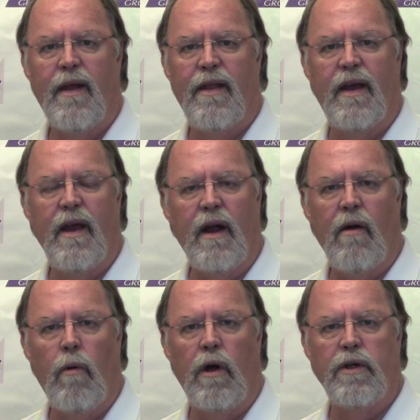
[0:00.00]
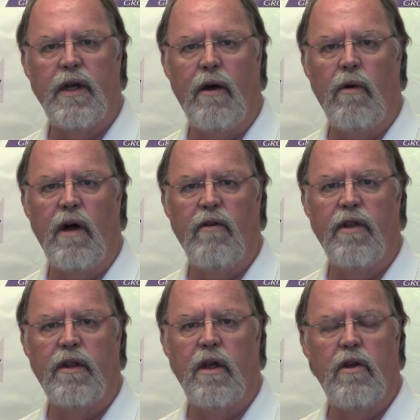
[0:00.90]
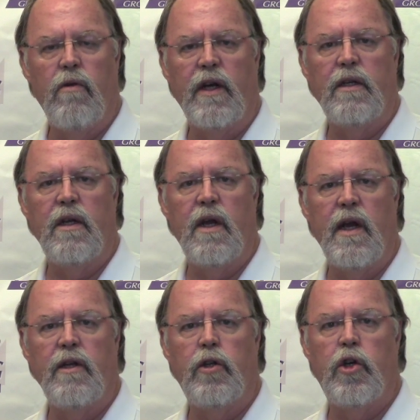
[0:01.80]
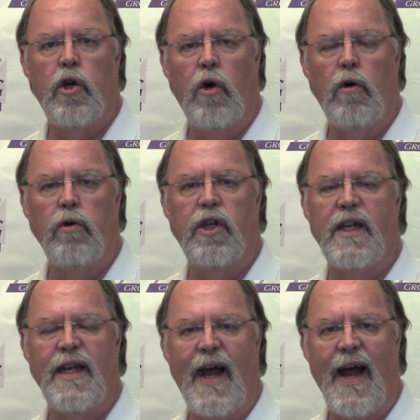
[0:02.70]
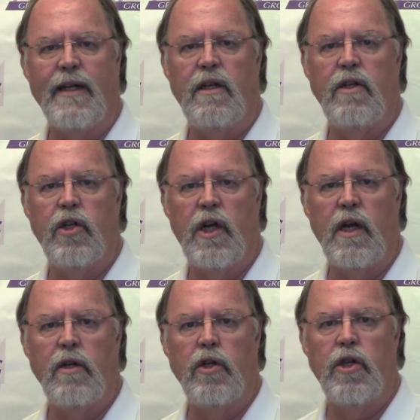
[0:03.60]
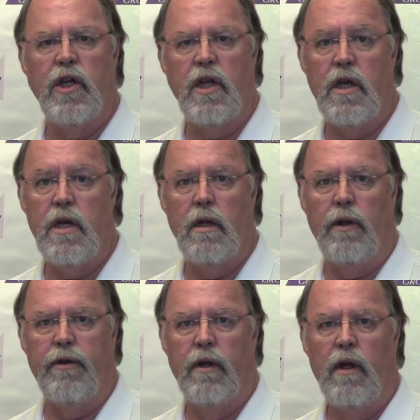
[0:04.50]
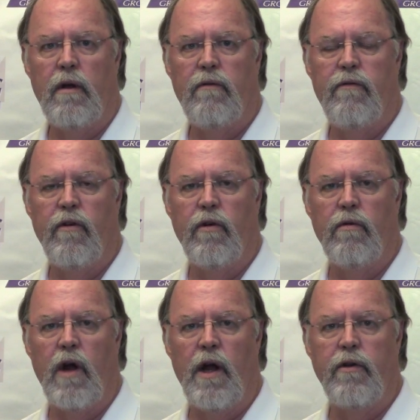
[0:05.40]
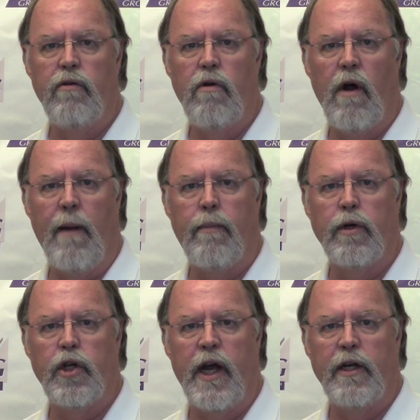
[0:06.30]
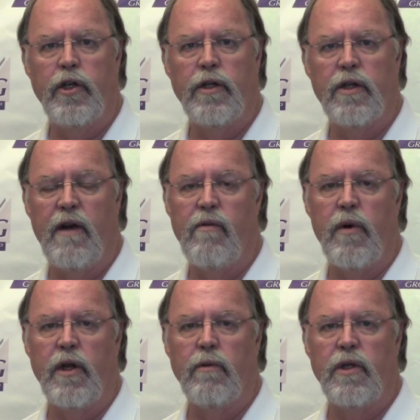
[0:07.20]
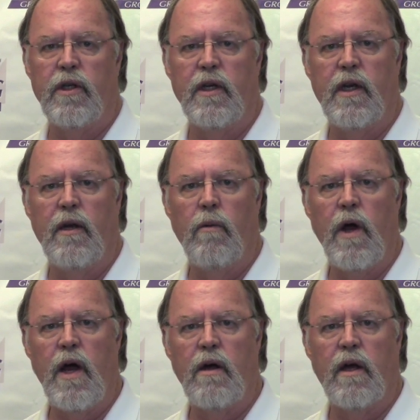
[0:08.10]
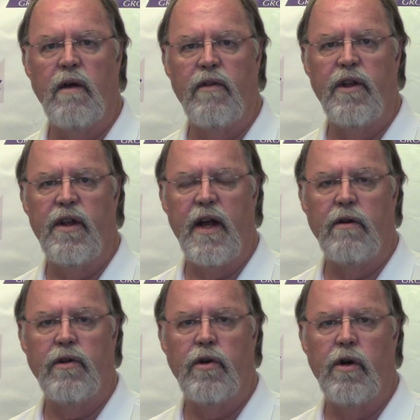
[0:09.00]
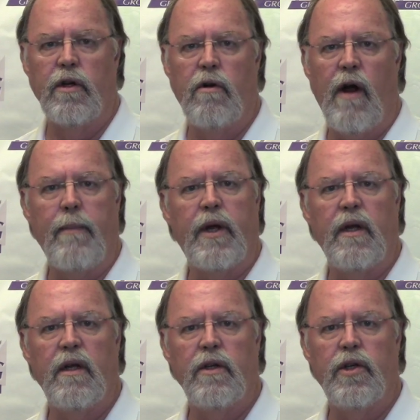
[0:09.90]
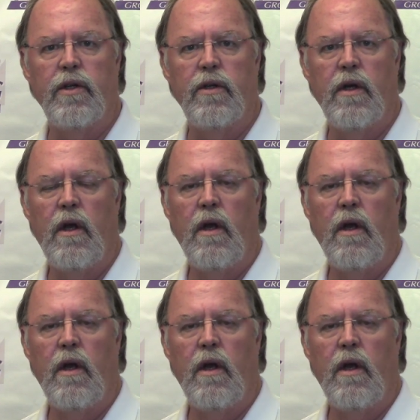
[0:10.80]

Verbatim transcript: The kicker was, however, that the USDA chose not to change the yield for uh, new crop projections. Everybody was thinking, well, given the downturn in crop conditions,